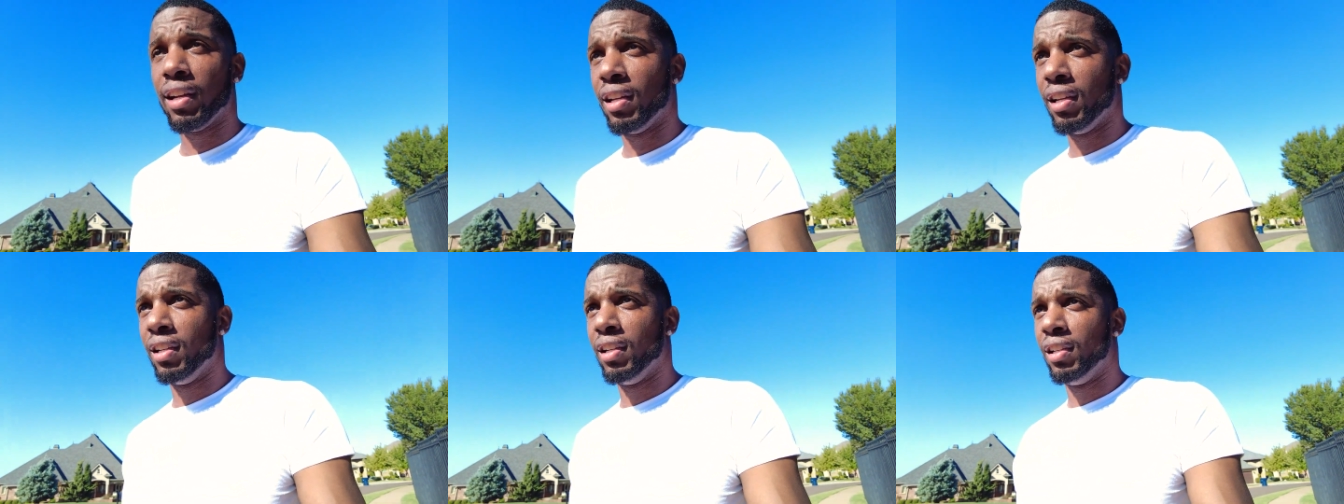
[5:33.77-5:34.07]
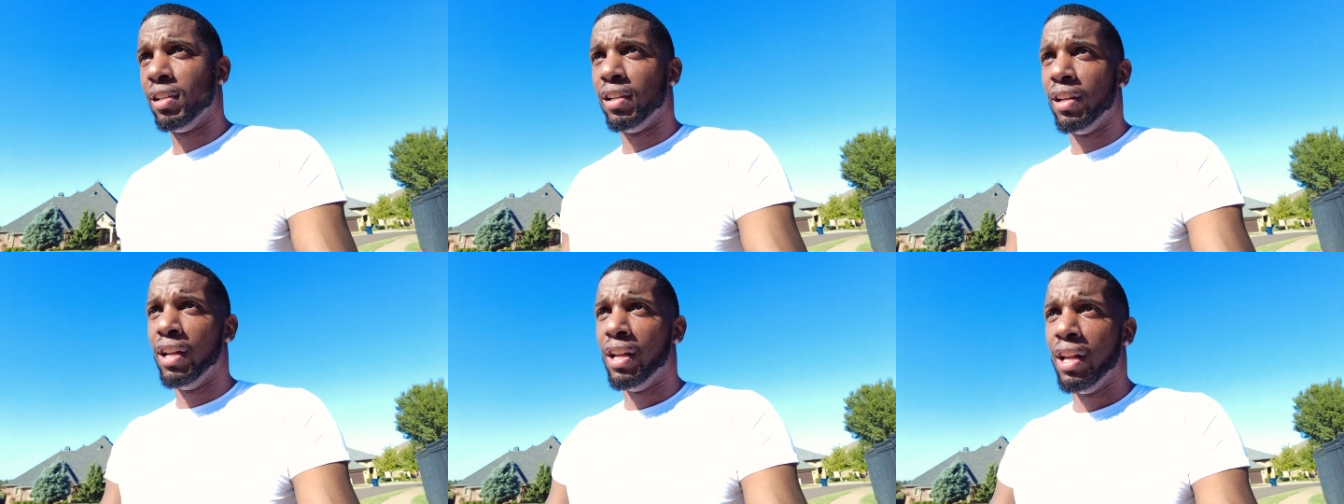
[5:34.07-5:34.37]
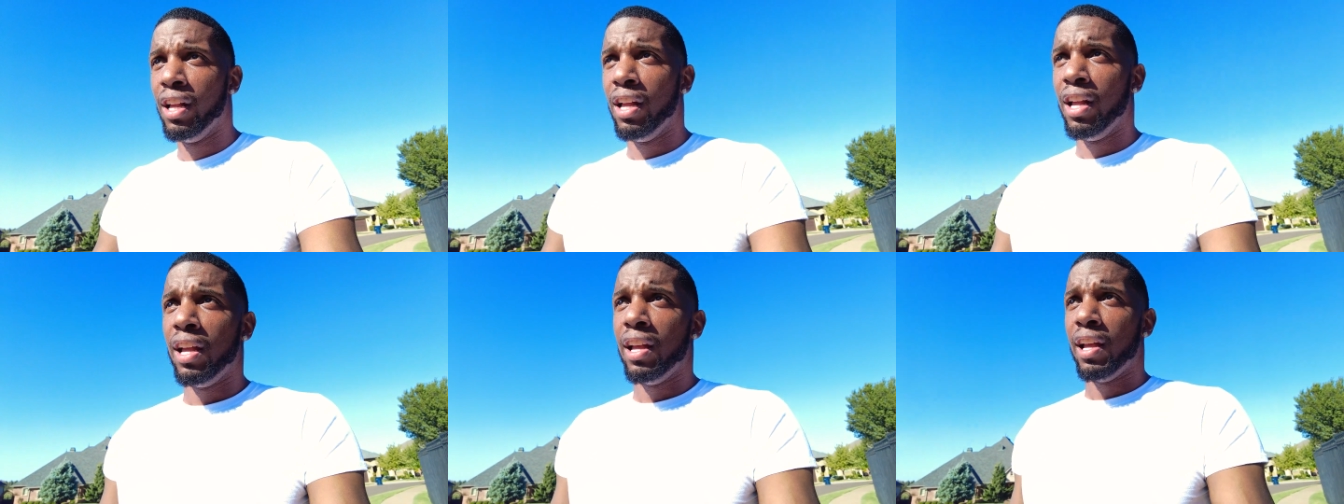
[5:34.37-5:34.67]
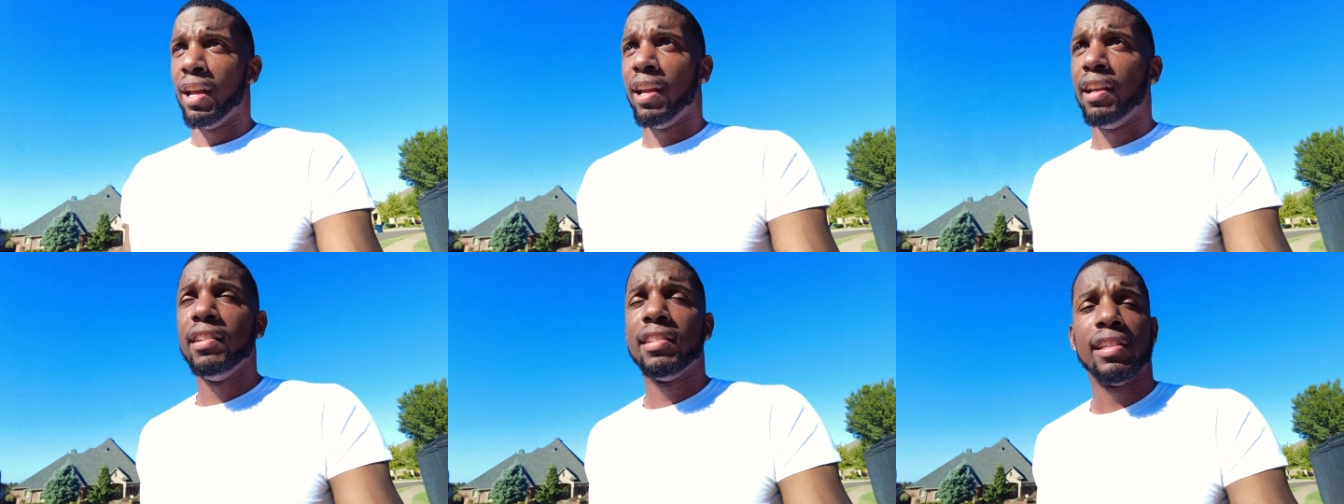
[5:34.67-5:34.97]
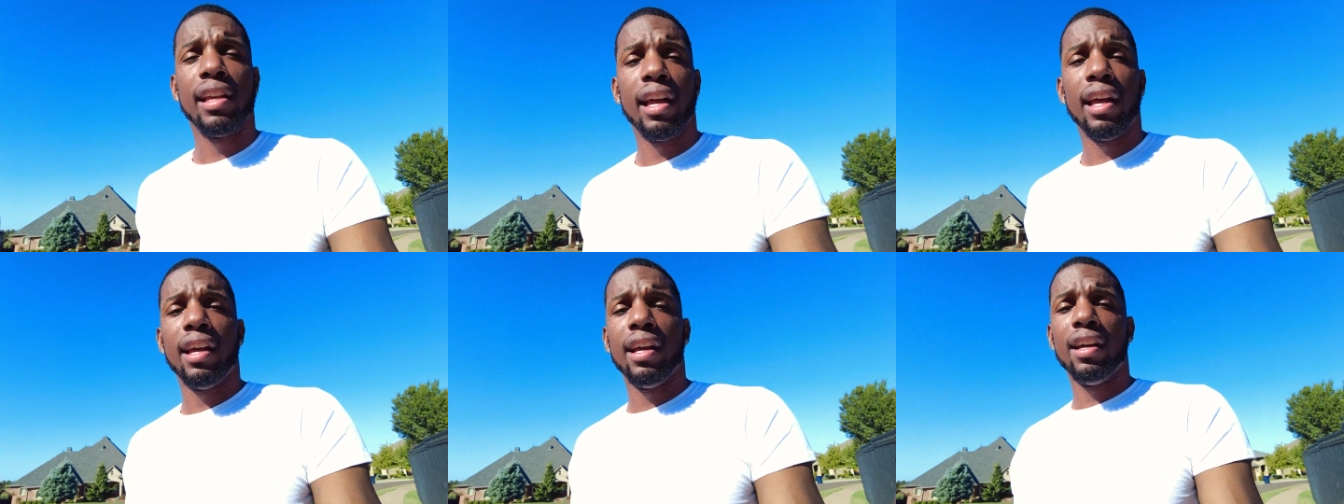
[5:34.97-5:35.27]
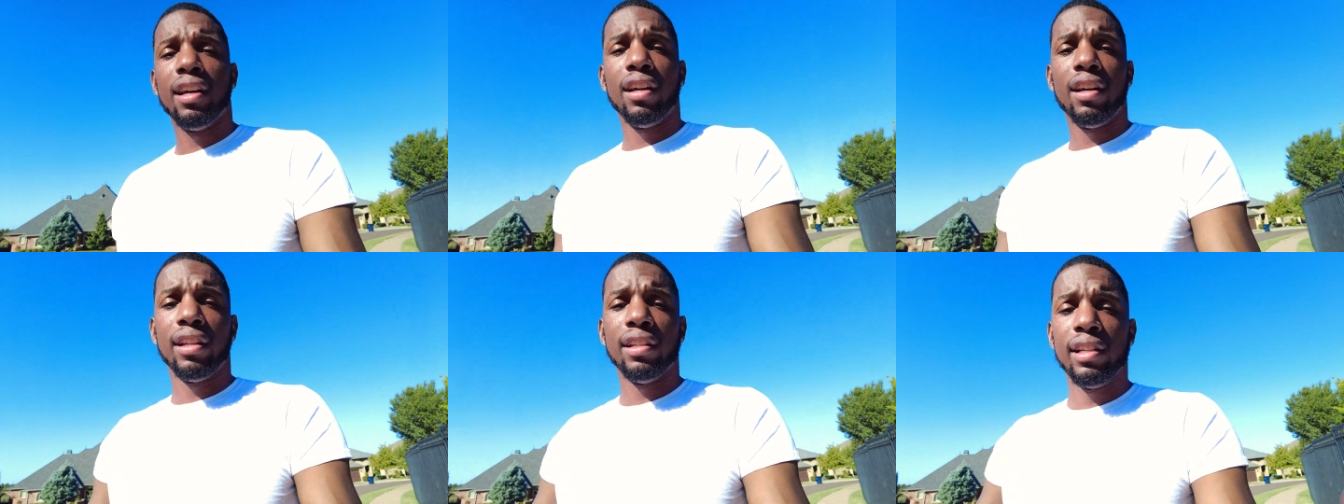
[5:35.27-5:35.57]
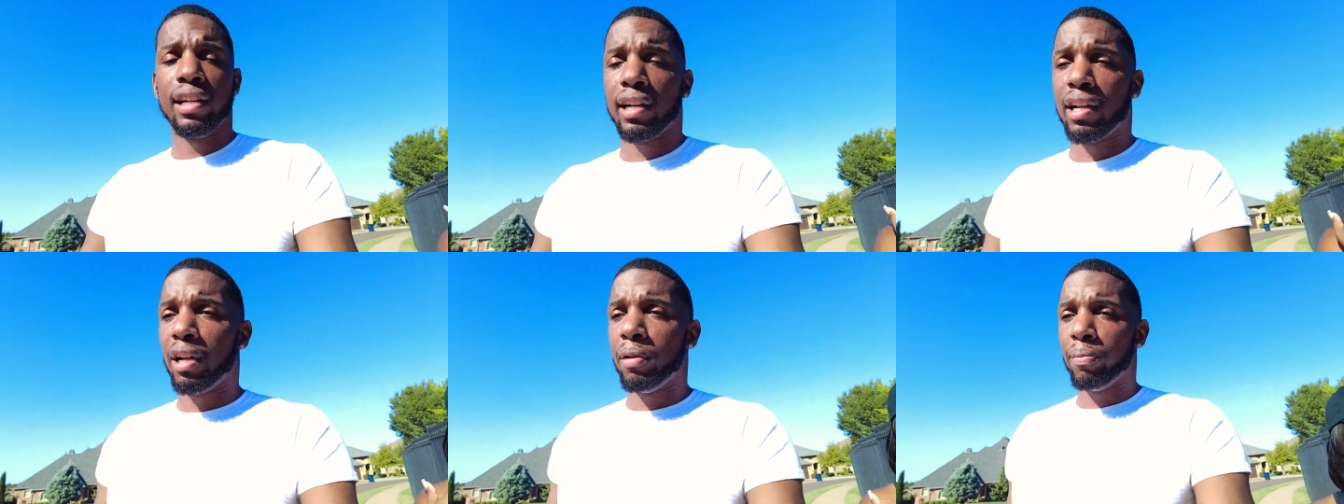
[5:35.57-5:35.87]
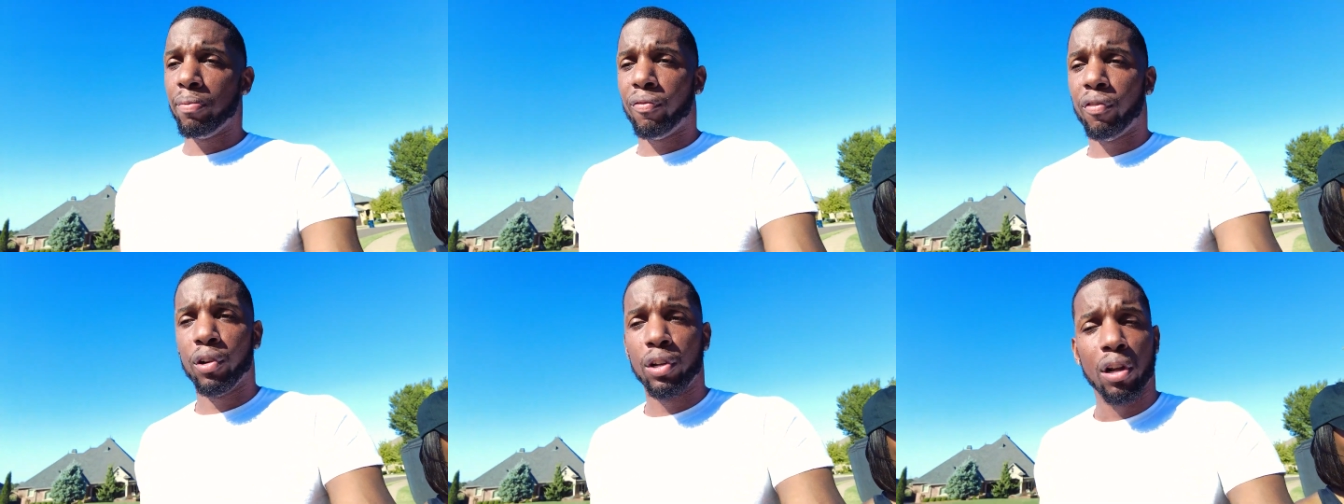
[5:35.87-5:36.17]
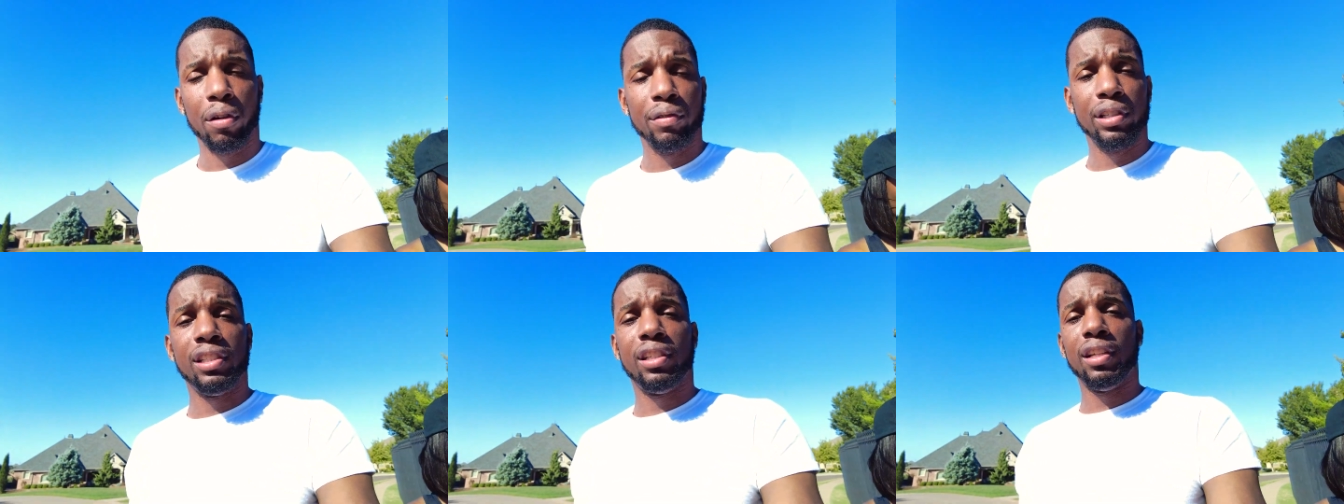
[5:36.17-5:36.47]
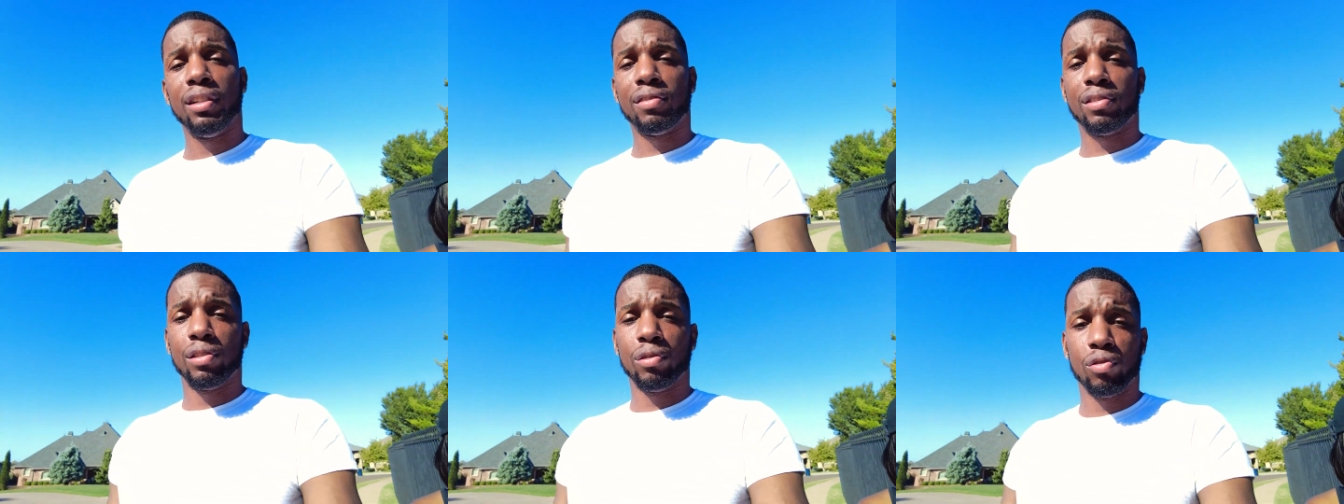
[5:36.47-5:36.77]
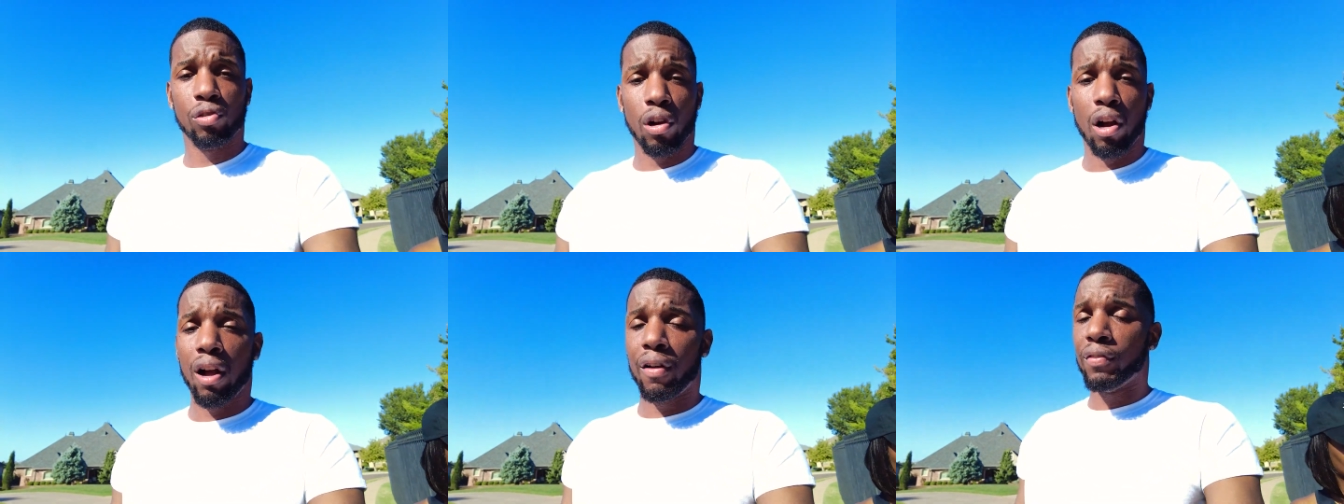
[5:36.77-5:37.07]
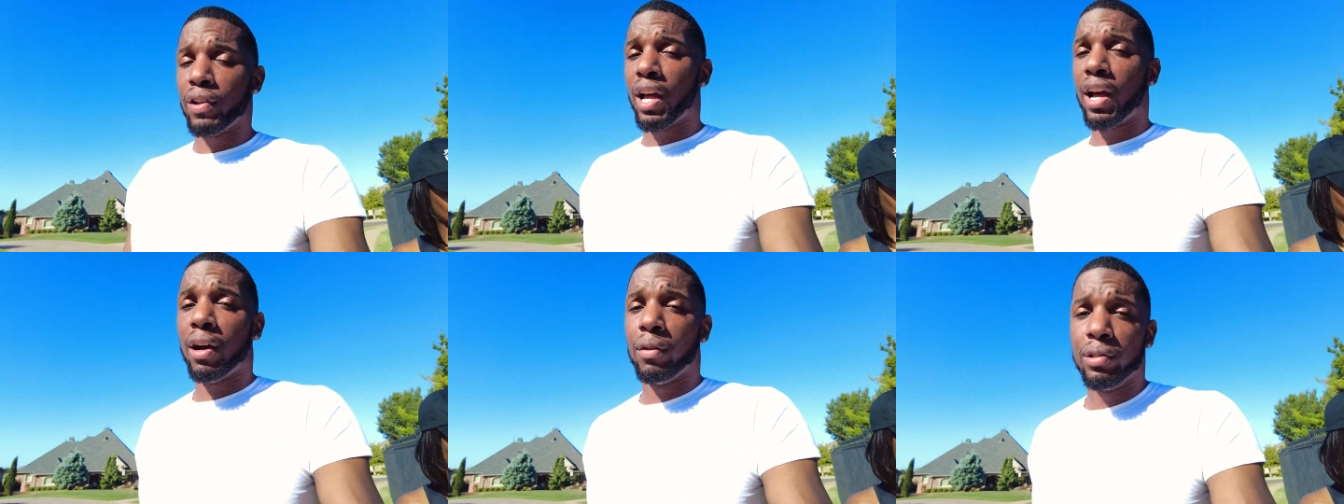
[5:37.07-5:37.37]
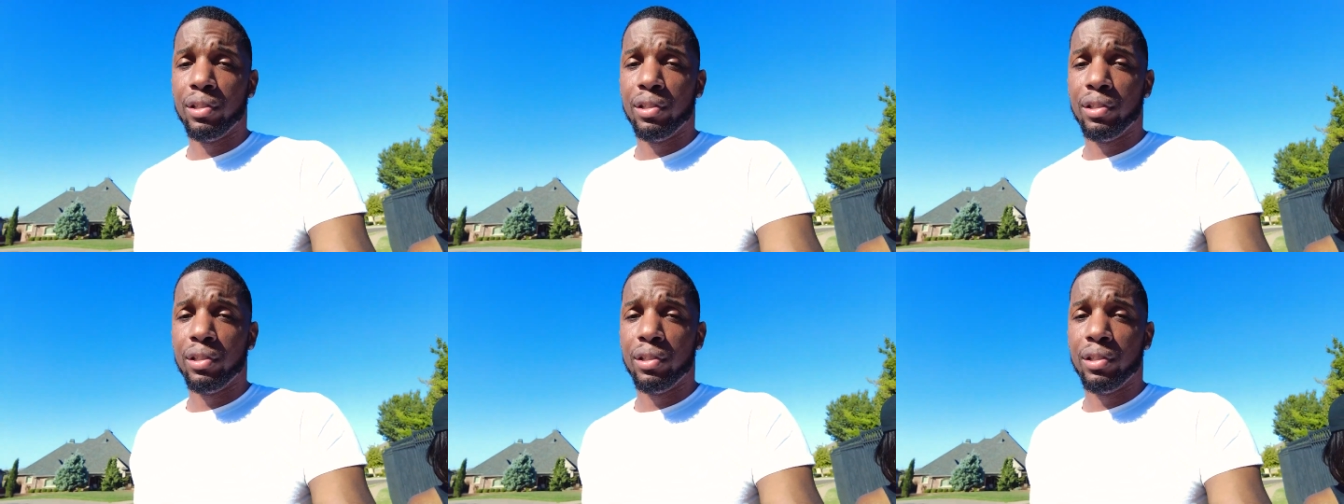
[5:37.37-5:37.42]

Mm-hmm. He say, uh, look up for your redemption Draw off now.